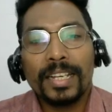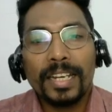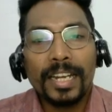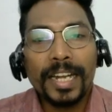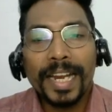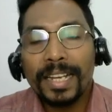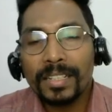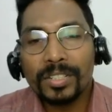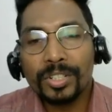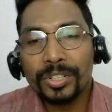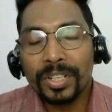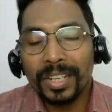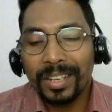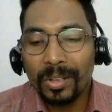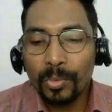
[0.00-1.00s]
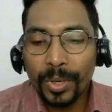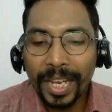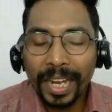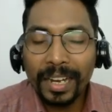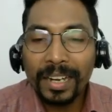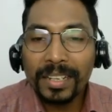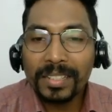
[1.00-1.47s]
Next we
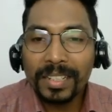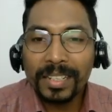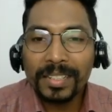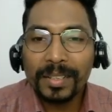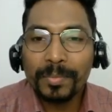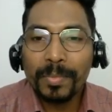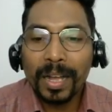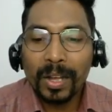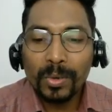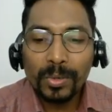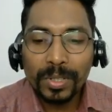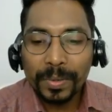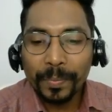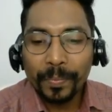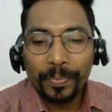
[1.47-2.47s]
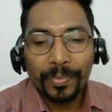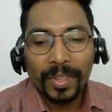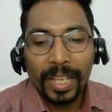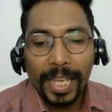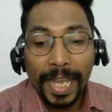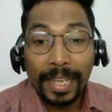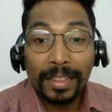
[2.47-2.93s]
can discuss about
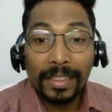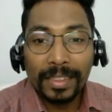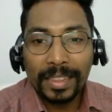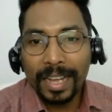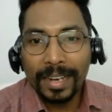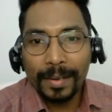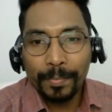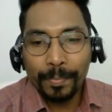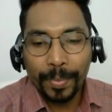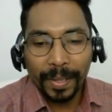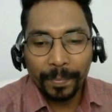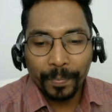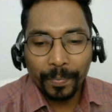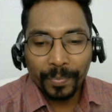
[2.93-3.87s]
enthalpy.